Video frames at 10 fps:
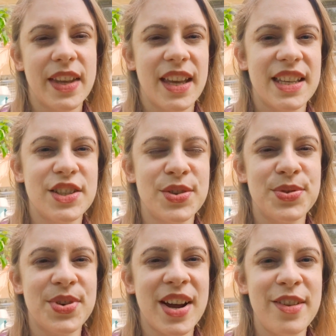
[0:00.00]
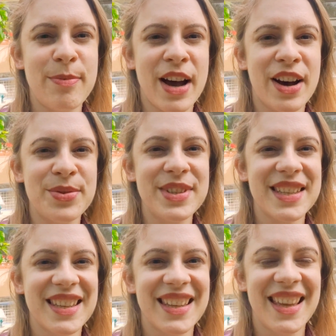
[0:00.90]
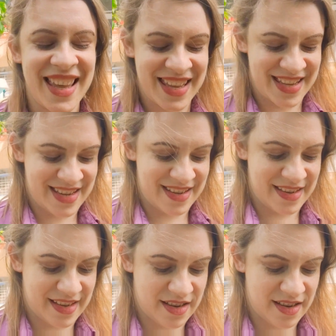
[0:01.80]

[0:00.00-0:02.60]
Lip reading: So try them out, and